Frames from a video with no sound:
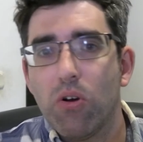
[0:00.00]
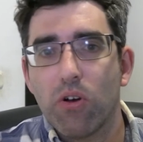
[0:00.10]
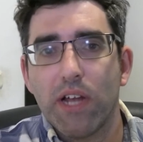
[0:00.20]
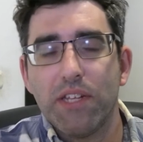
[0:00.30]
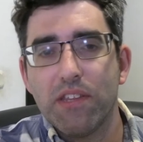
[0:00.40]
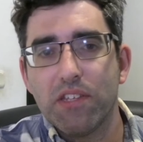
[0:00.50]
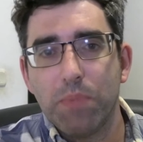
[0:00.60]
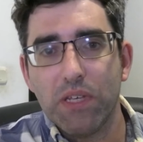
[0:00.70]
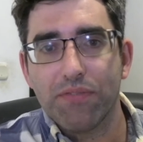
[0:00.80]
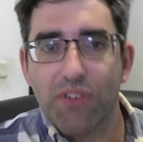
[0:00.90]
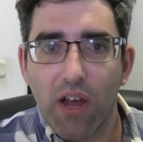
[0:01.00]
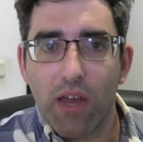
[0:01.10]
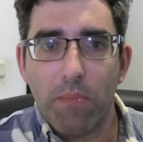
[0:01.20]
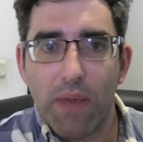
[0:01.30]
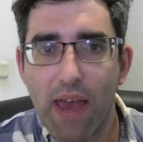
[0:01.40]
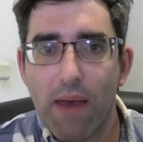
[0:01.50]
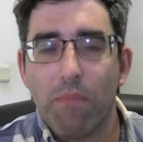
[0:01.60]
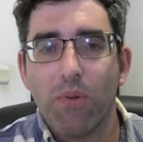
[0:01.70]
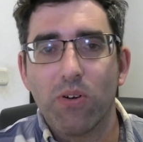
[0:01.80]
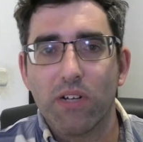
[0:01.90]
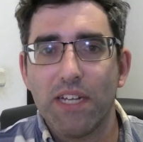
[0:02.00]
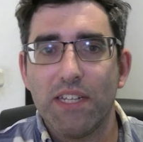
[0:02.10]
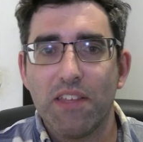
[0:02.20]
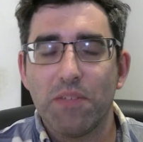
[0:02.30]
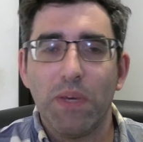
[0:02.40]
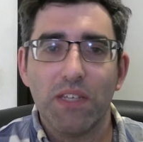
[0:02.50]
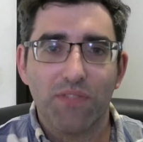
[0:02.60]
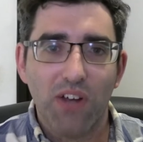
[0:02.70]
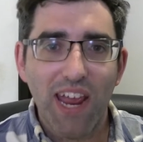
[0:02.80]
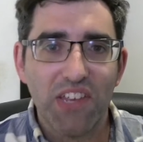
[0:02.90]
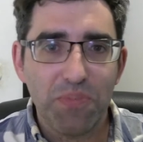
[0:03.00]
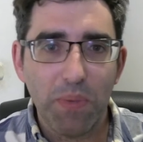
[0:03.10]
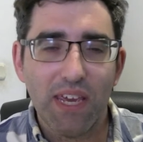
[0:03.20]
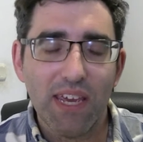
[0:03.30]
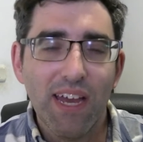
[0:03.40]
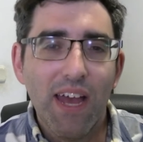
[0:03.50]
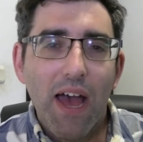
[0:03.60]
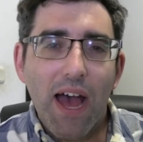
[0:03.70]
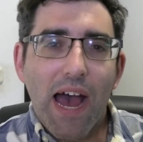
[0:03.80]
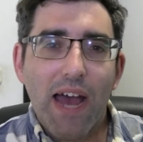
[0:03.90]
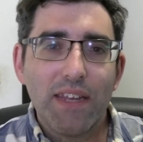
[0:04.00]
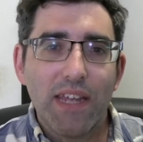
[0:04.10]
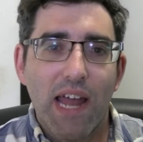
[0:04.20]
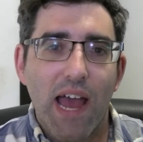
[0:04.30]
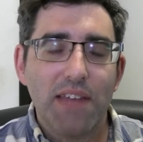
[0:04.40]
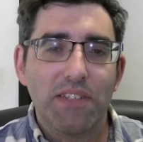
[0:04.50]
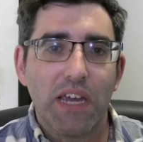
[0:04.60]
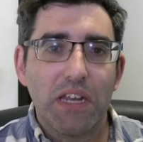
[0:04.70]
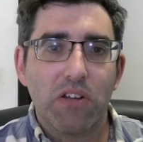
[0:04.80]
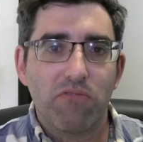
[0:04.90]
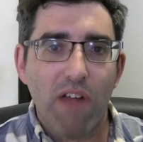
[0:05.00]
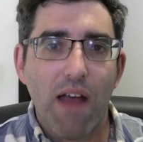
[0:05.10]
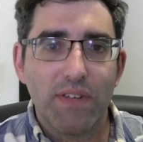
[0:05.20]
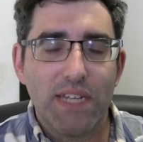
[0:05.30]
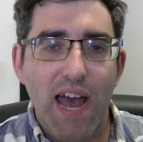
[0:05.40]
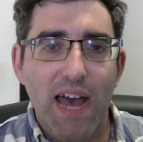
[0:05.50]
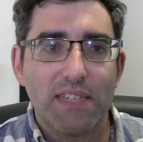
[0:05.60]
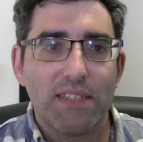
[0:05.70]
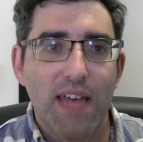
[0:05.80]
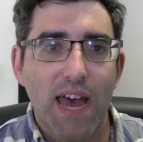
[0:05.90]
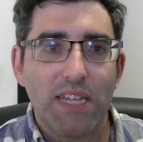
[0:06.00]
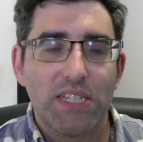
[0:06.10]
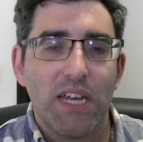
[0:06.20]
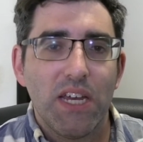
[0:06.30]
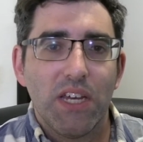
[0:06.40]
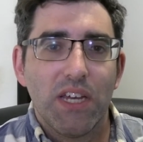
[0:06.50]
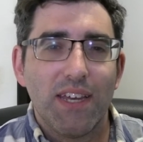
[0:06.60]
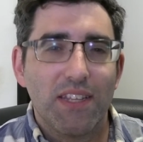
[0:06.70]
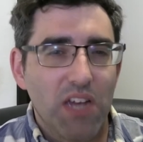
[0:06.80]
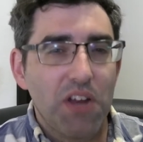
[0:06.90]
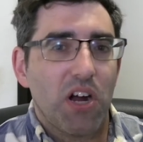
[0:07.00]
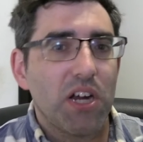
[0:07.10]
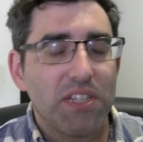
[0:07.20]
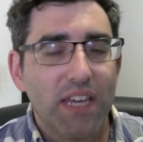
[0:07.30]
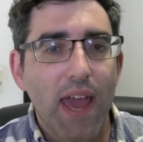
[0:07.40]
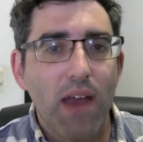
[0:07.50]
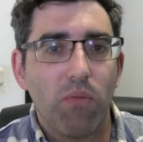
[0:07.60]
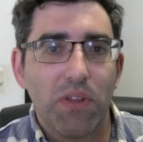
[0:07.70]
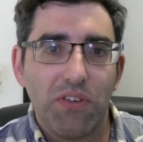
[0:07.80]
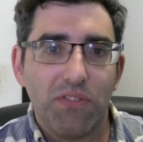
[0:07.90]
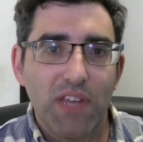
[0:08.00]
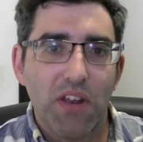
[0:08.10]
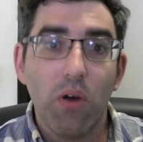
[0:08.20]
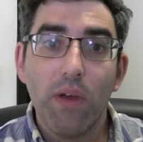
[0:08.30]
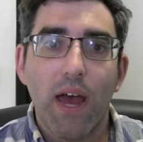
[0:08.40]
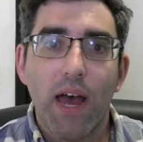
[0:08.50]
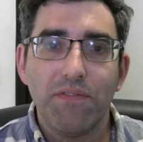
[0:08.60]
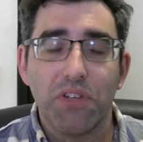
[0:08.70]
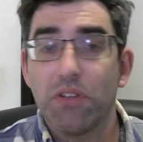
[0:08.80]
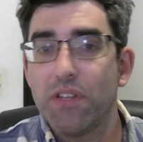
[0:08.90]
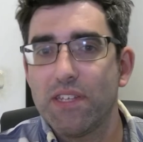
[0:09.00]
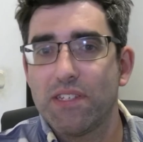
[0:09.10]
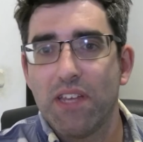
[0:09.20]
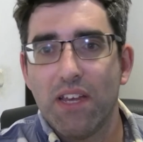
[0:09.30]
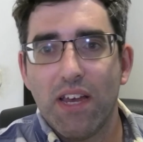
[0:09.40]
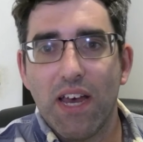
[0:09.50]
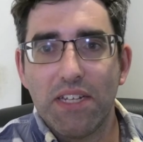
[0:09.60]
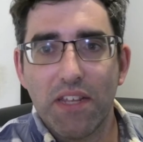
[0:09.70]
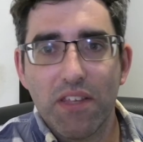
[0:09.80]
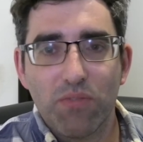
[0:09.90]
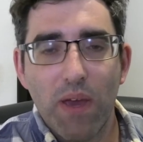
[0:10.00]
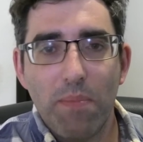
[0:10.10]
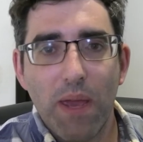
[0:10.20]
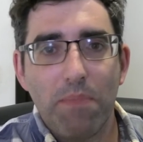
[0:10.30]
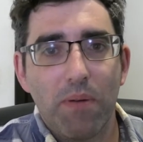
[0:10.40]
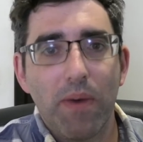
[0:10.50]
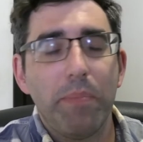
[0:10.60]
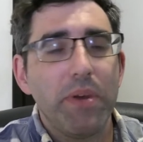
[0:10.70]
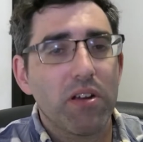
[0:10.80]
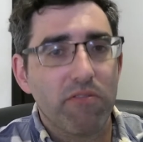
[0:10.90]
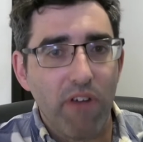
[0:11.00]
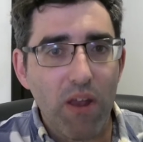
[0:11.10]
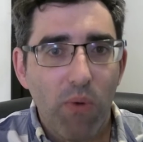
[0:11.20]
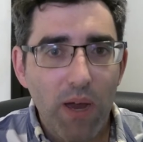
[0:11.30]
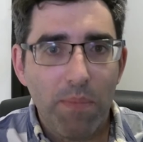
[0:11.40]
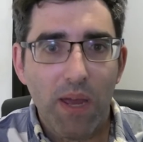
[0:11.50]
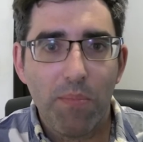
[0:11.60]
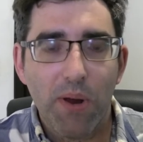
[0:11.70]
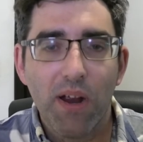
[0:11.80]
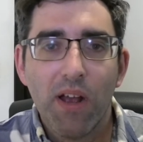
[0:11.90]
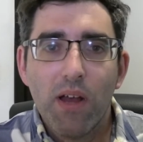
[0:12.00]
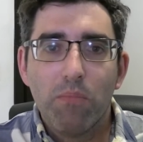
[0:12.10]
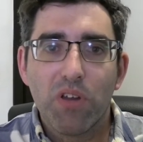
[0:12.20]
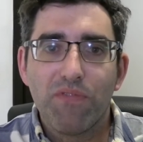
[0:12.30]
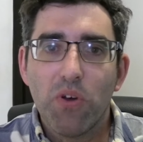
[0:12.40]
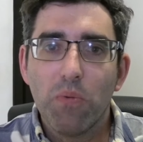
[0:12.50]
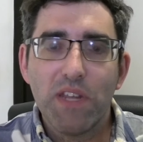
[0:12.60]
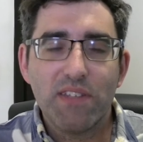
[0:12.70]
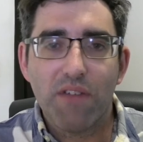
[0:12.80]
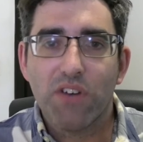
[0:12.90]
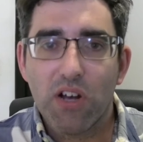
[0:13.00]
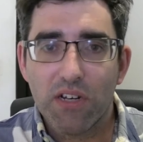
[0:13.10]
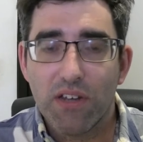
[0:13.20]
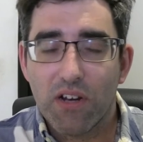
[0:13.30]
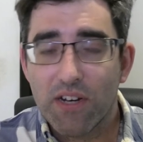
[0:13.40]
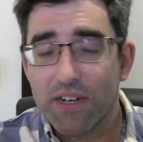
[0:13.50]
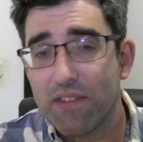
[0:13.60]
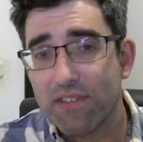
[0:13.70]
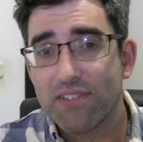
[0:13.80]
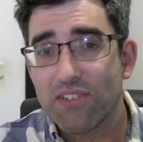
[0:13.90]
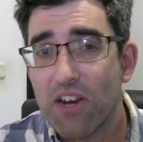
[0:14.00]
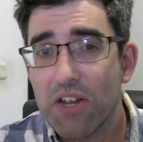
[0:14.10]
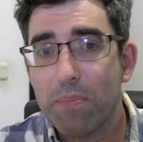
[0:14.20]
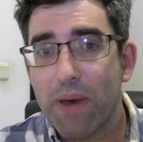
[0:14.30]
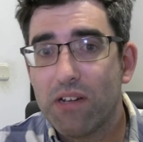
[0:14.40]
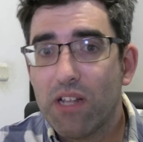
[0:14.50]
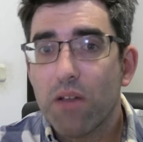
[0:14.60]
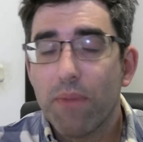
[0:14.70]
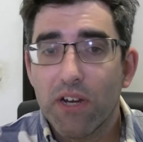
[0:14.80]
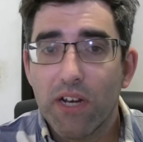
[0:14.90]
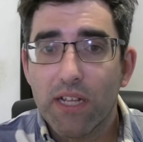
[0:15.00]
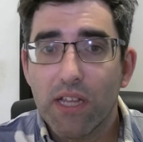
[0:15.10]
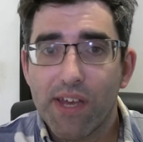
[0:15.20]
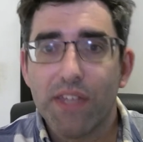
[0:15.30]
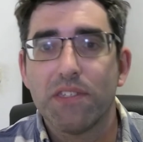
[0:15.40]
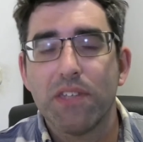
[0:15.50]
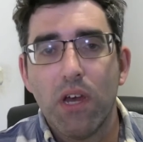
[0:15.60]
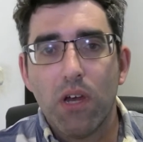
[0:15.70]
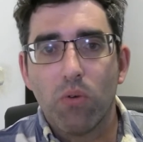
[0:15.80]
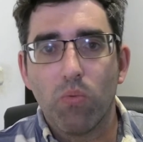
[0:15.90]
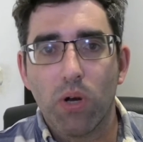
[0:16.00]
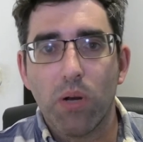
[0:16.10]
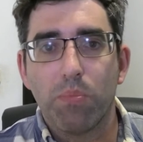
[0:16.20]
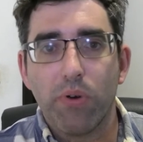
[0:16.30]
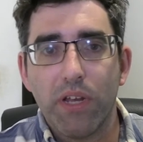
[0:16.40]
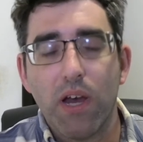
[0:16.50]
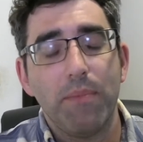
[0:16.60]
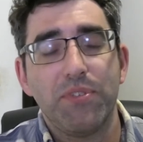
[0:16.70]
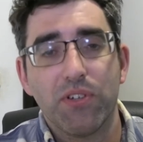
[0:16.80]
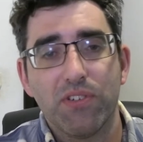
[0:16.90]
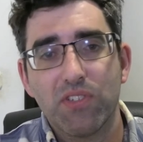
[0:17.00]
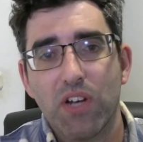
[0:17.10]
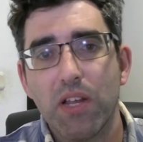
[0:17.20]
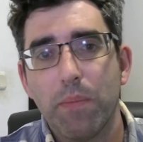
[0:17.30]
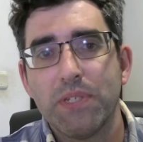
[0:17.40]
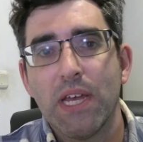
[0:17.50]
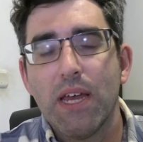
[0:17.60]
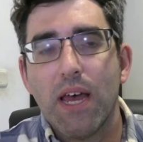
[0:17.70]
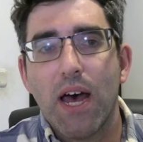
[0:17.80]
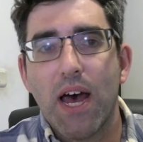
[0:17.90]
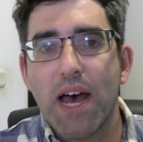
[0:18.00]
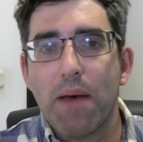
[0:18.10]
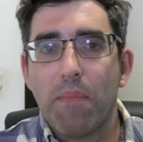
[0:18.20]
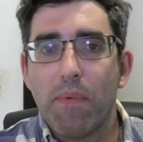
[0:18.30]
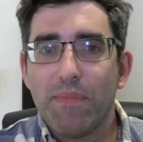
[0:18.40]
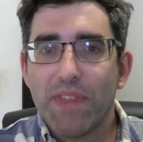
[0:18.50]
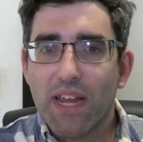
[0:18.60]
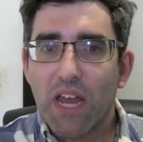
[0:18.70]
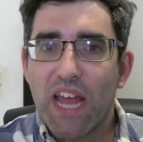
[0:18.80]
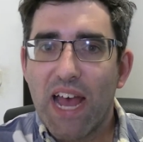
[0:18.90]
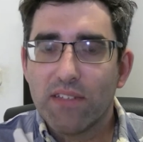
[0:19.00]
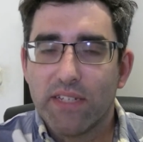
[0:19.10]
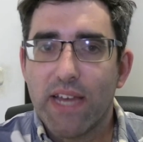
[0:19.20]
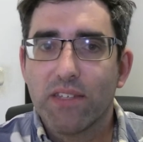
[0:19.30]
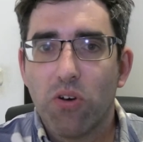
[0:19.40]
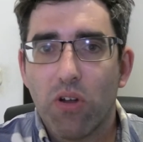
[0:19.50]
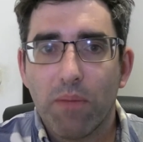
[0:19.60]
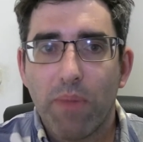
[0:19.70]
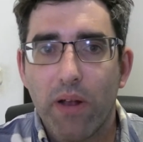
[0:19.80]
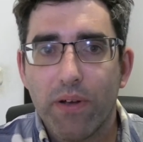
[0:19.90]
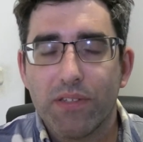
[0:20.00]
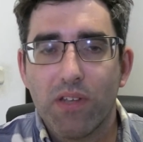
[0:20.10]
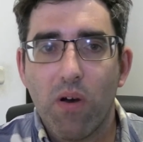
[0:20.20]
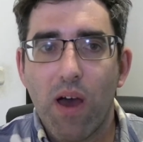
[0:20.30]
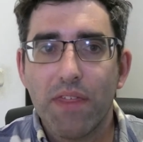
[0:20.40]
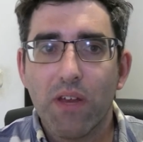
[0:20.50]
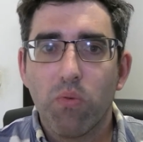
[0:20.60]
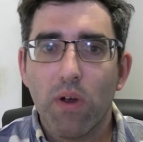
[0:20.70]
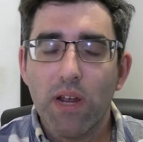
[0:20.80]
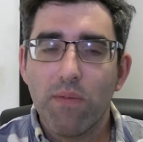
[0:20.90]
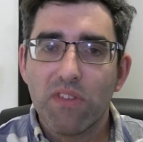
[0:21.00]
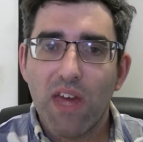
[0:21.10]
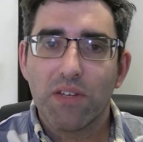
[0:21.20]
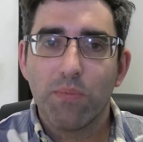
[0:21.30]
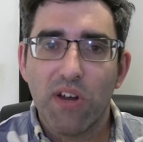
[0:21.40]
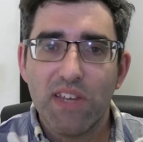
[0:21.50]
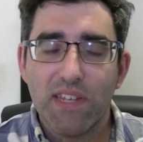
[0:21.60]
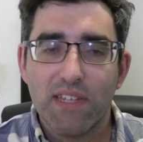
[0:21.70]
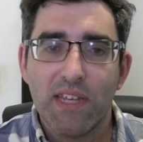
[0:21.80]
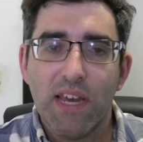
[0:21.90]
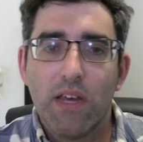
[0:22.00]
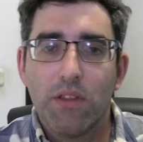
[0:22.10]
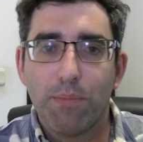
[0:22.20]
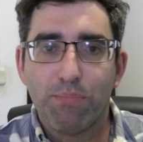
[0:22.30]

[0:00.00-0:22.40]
or I did this piece for IBM, or I did this piece for HP. And it has a kind of gravitas that it's kind of hard to get when you said, oh yeah, I've done this, I did this white paper, it might be a great white paper, but if nobody's ever heard of the startup, and a lot of my early clients were pretty obscure startups, that kind of has less calling power. So I think working with enterprises, the